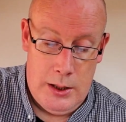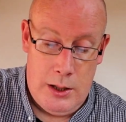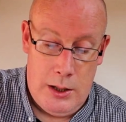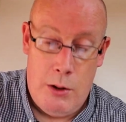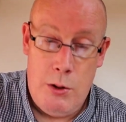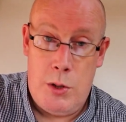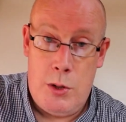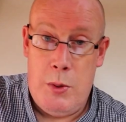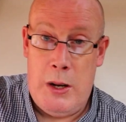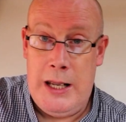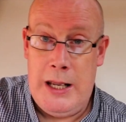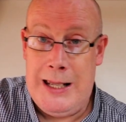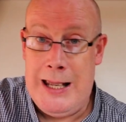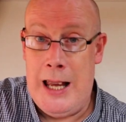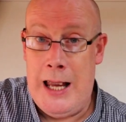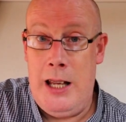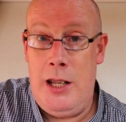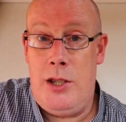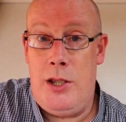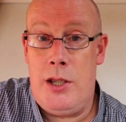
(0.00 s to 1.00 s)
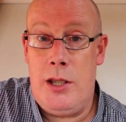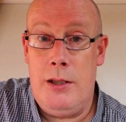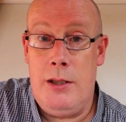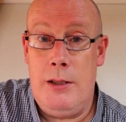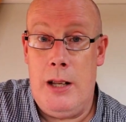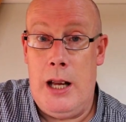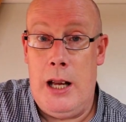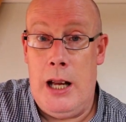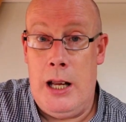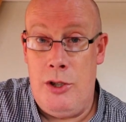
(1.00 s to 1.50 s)
nose weight gauge
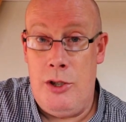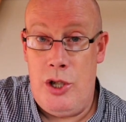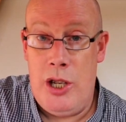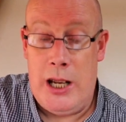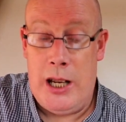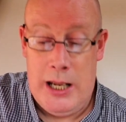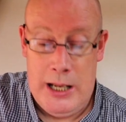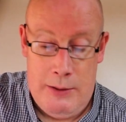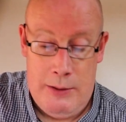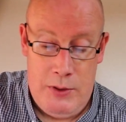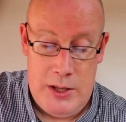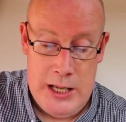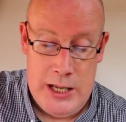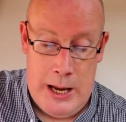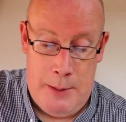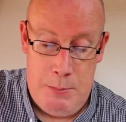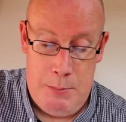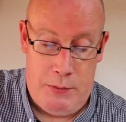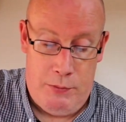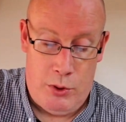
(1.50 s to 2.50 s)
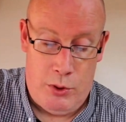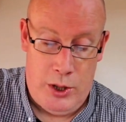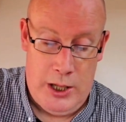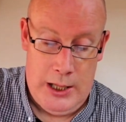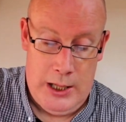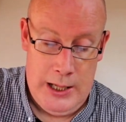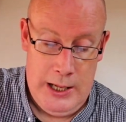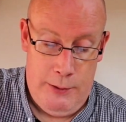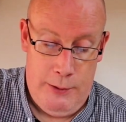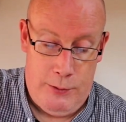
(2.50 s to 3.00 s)
and check it every time before
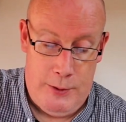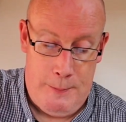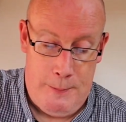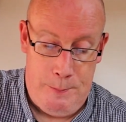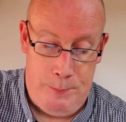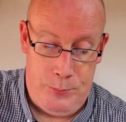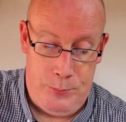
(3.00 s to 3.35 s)
you leave.